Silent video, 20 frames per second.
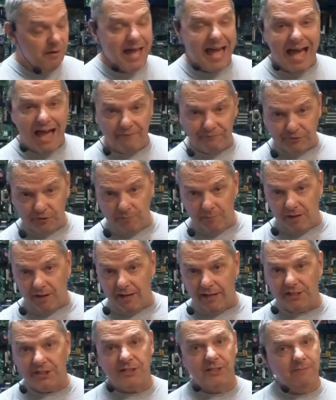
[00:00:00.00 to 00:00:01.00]
After
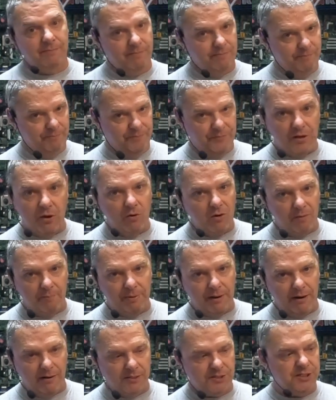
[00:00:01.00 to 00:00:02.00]
mods, no
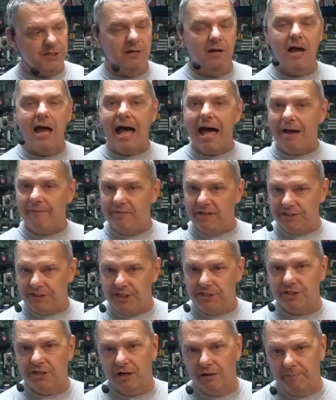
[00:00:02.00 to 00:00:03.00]
comparison. Obviously,
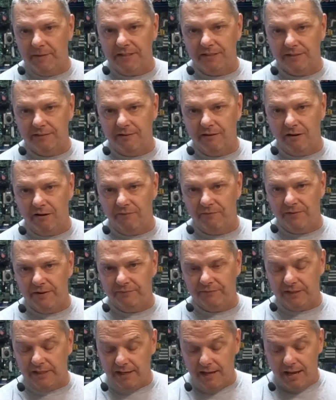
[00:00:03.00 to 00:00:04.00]
it's going to be the
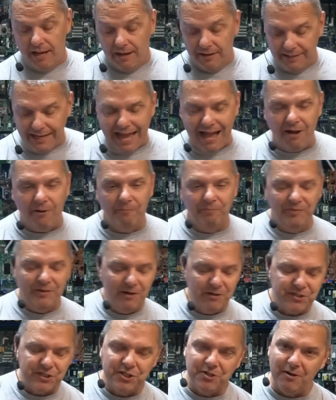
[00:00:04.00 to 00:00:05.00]
TR50. Now,
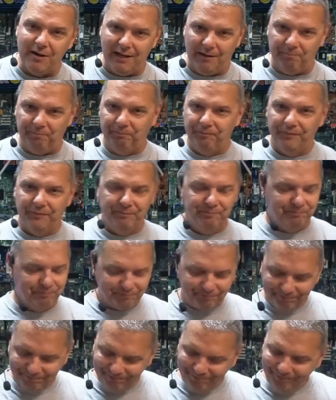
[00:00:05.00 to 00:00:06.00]
here's the trick.
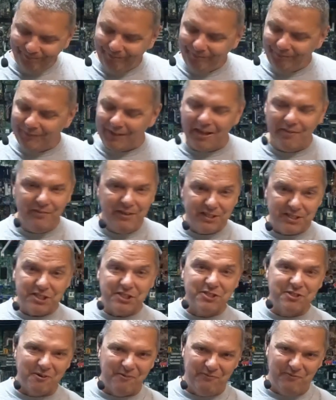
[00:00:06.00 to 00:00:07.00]
This
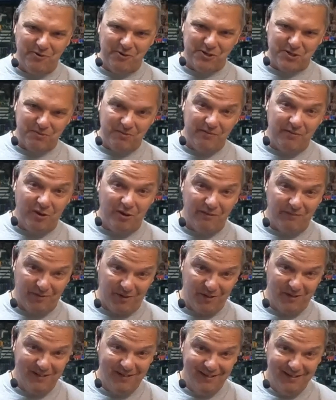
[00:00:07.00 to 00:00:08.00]
is their first
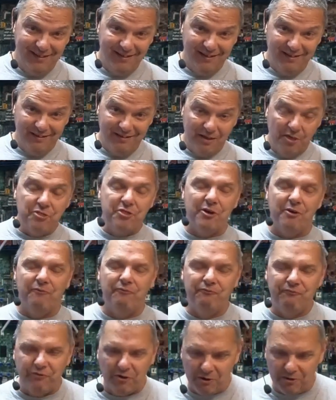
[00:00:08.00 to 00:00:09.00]
revolver. Their
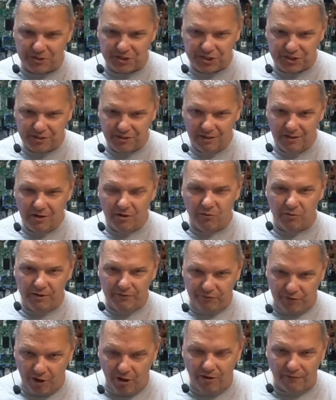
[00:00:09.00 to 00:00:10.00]
first
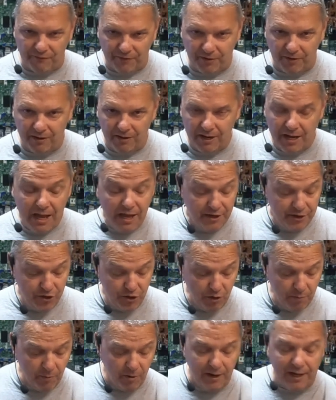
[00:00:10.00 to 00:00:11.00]
revolver.
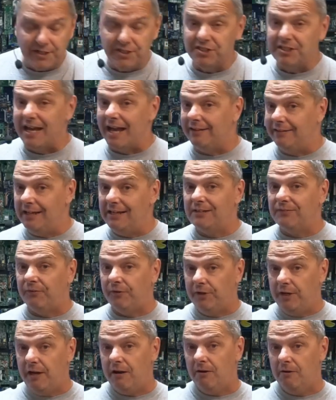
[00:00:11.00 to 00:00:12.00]
Umarex has had these for
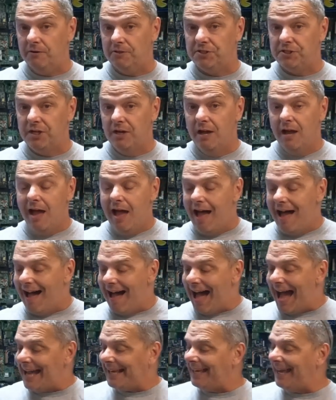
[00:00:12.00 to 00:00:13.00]
years.
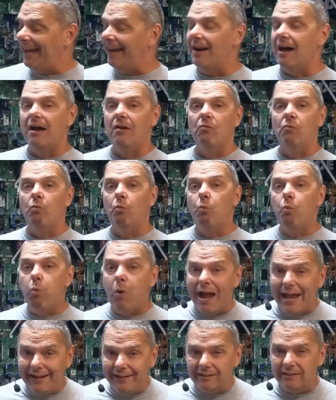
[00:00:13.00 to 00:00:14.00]
I cannot
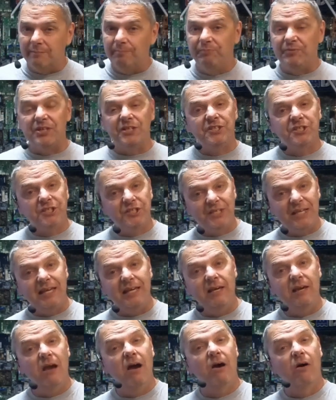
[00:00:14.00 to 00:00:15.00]
wait to
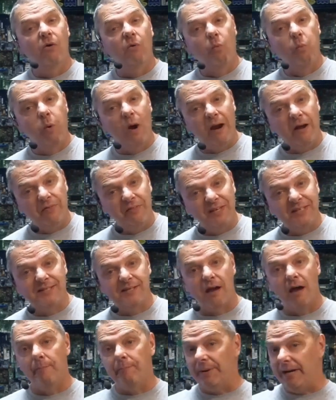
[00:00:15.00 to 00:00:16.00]
see where this
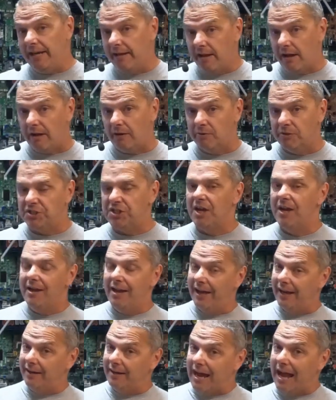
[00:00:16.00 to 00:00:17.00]
company goes,
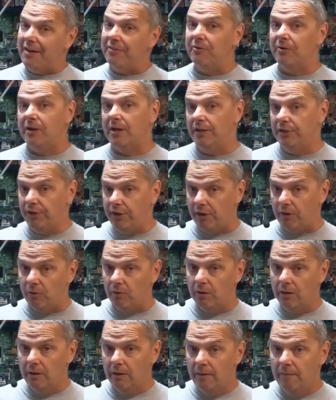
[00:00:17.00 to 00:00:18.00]
and neither can
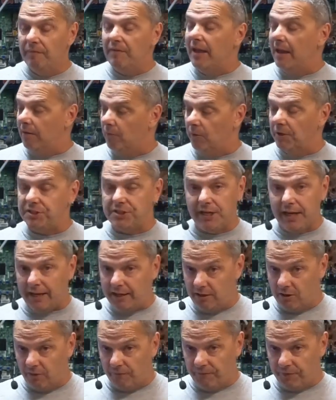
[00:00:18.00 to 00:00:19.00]
you. And once
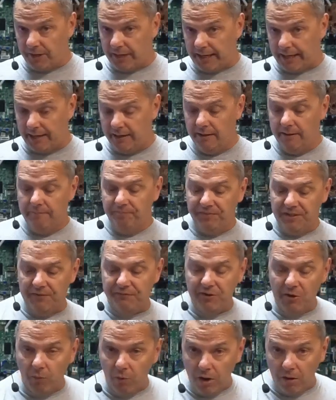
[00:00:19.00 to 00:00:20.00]
again, don't forget,
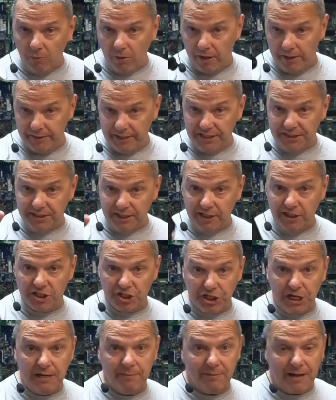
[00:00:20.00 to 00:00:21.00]
if you want one of these things
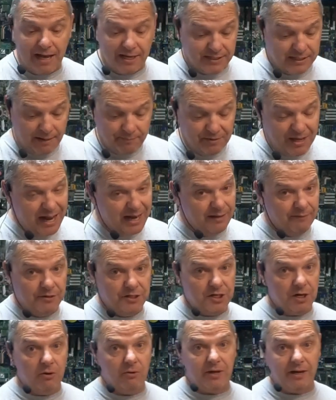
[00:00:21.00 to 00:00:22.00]
cheap, guys, and I'm not even
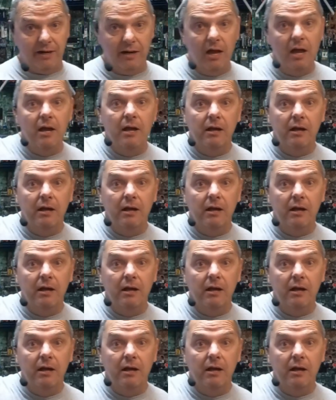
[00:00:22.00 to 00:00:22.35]
joking,